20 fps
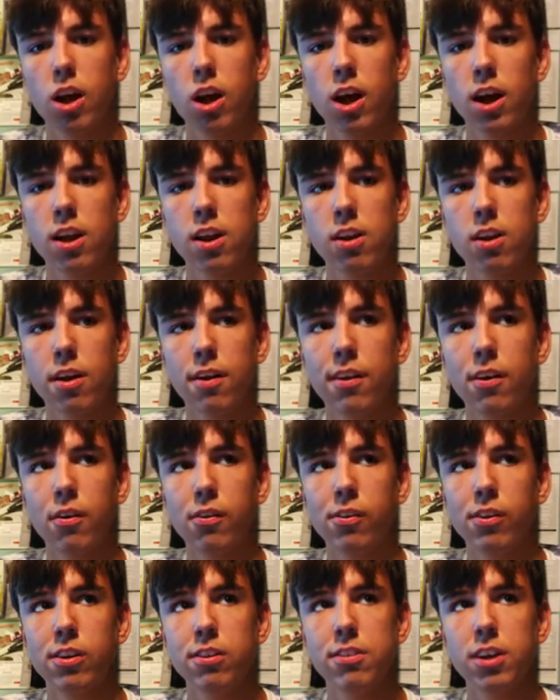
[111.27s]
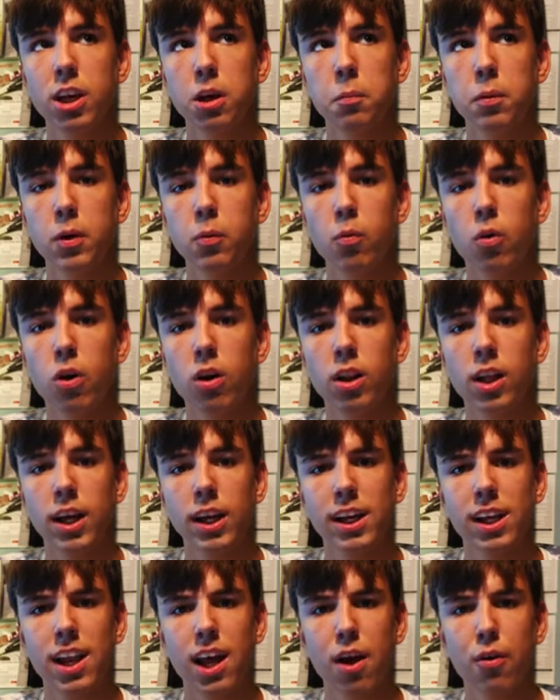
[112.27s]
And it, it'd only take me, what,
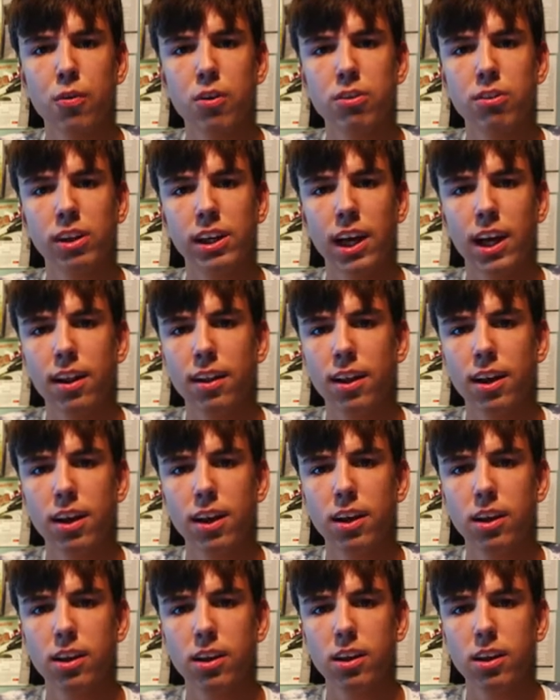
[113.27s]
like an hour to get there?